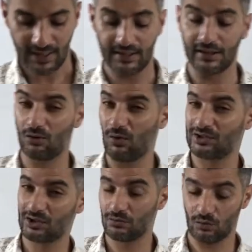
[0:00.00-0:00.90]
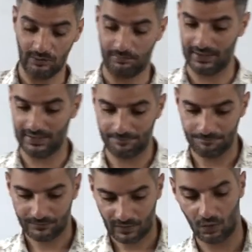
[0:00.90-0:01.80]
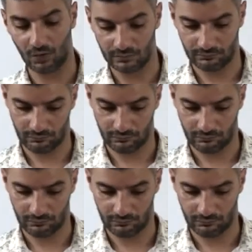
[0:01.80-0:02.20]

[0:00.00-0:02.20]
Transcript: And the question will be, or